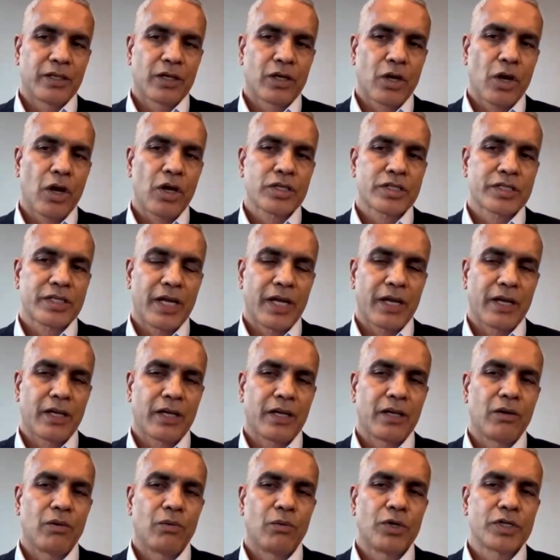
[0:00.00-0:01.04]
The cost angle,
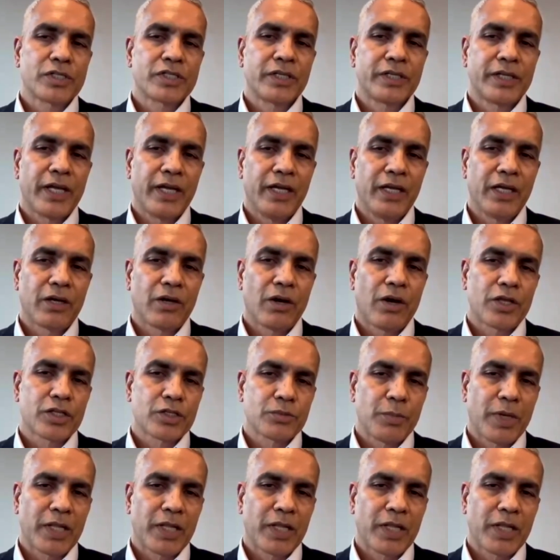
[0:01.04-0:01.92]
what's the daily cost,